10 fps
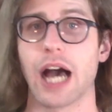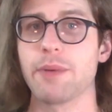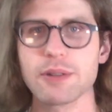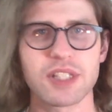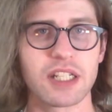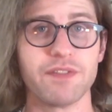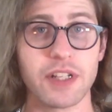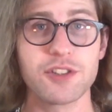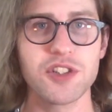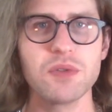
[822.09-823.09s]
I'm here to
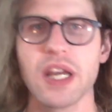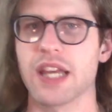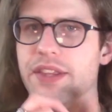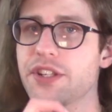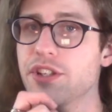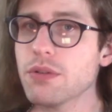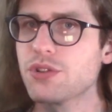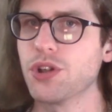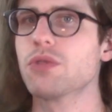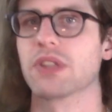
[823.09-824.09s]
convince you that you
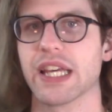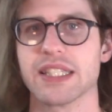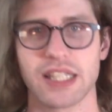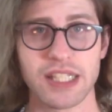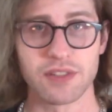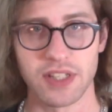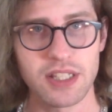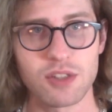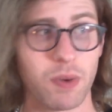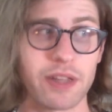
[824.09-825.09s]
too relate to these
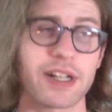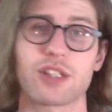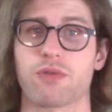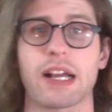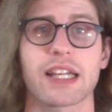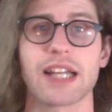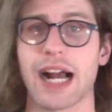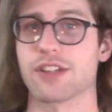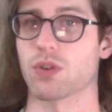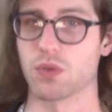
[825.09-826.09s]
villains, whether it's
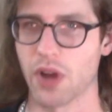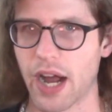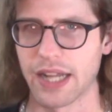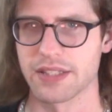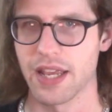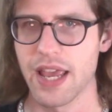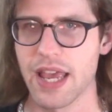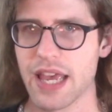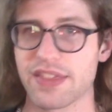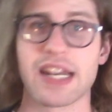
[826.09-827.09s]
recognized or not.
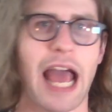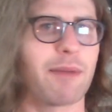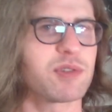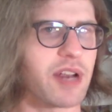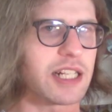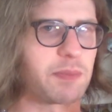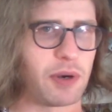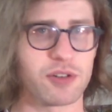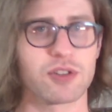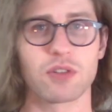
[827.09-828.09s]
That abstract
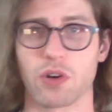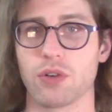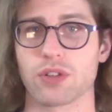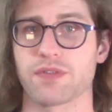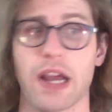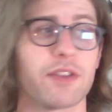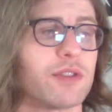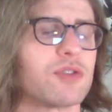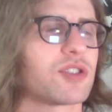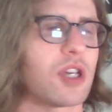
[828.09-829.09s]
personal goals found
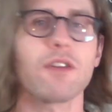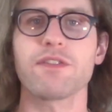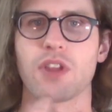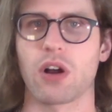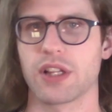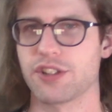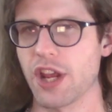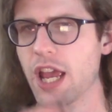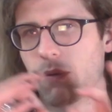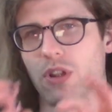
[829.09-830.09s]
through self-knowledge
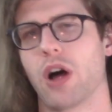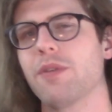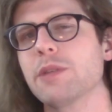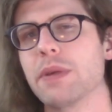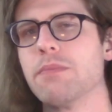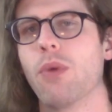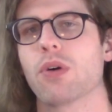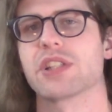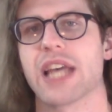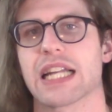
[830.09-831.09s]
will always be
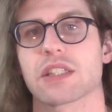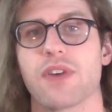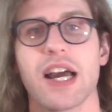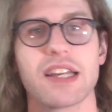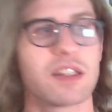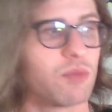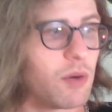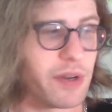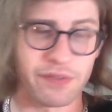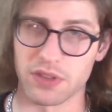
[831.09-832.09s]
more satisfying than
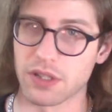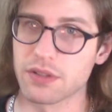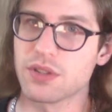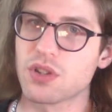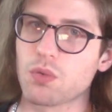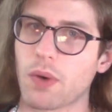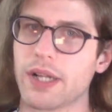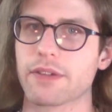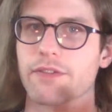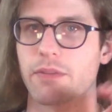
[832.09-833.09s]
what we've learned to
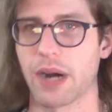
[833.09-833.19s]
want from